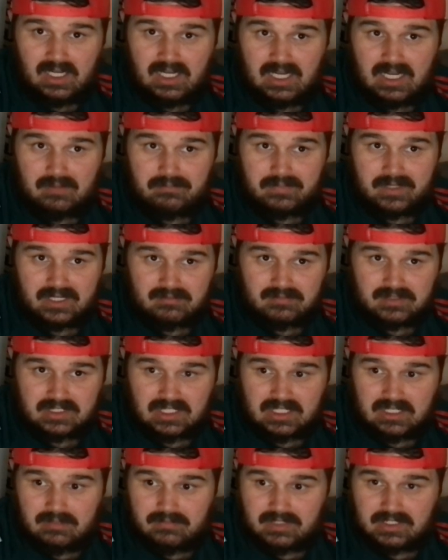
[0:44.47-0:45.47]
Uh, big up
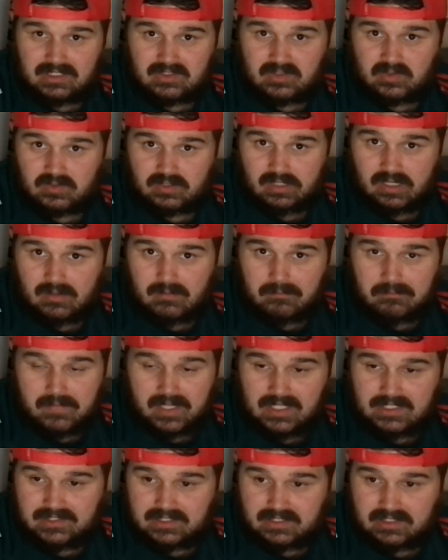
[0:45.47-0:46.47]
to him. He's done
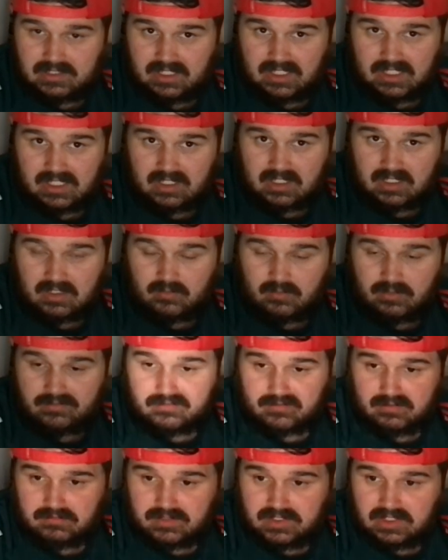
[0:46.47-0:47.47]
amazing, and I can't
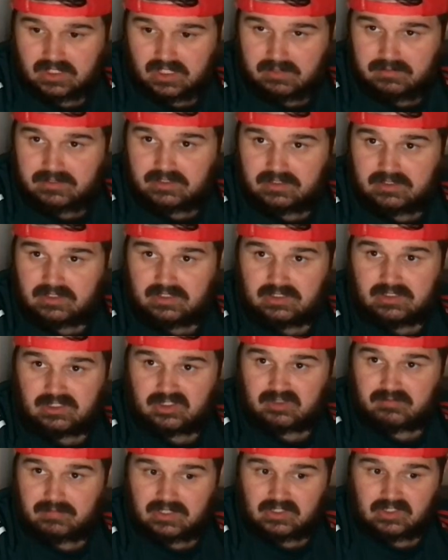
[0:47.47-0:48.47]
wait for him to come and
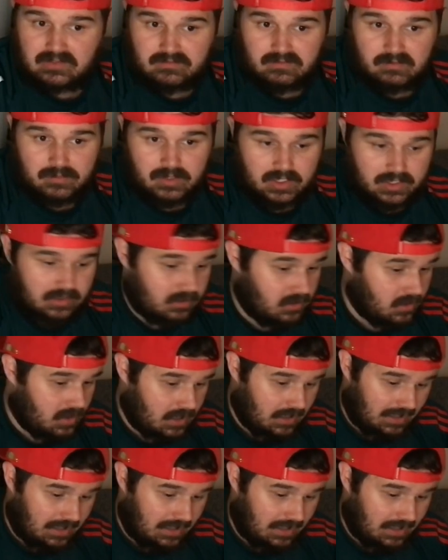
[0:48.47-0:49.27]
smash it for Bayern.